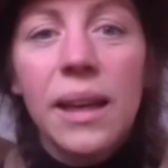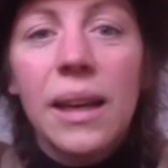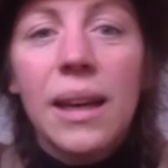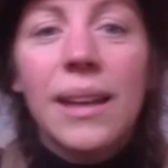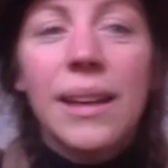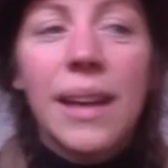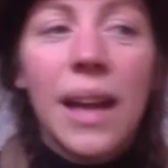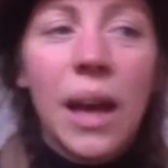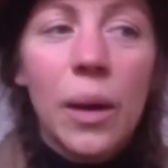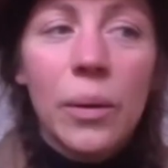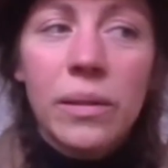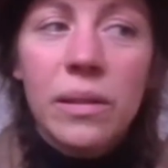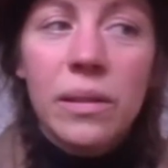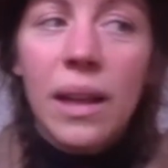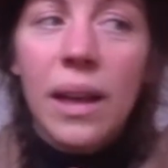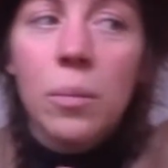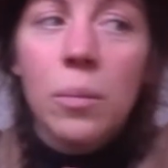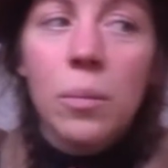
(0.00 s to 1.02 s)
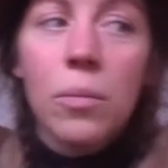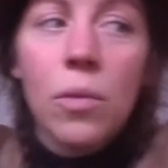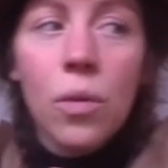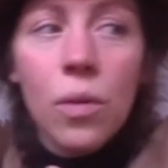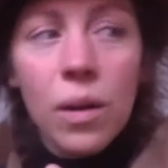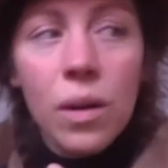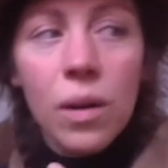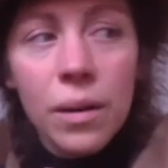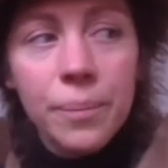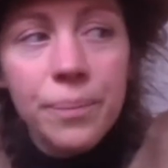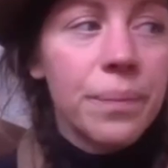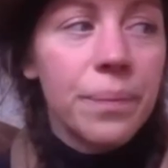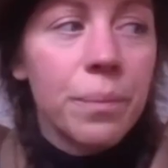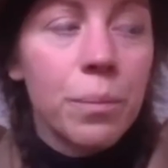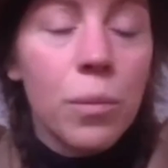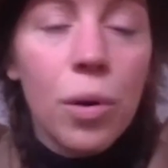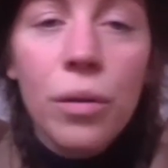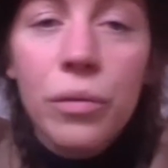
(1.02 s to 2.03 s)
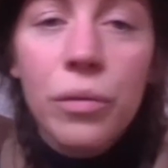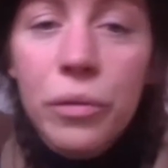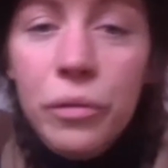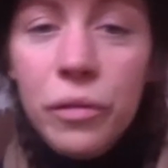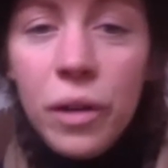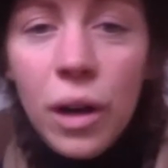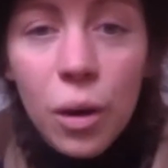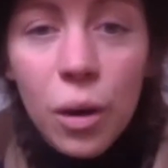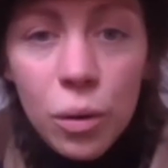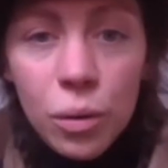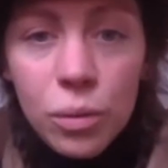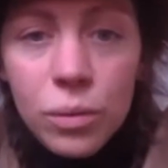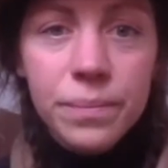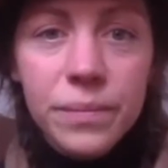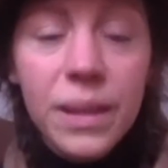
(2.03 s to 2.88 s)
And now it's like more of a flow.